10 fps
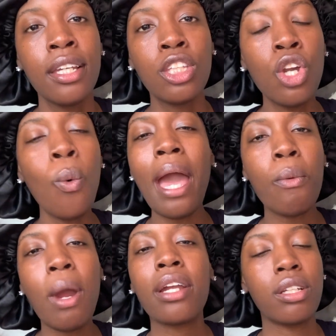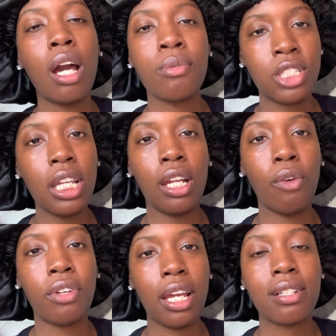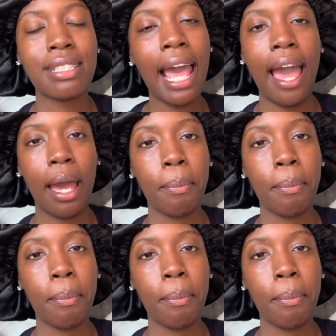you ain't working on shit over there. Stop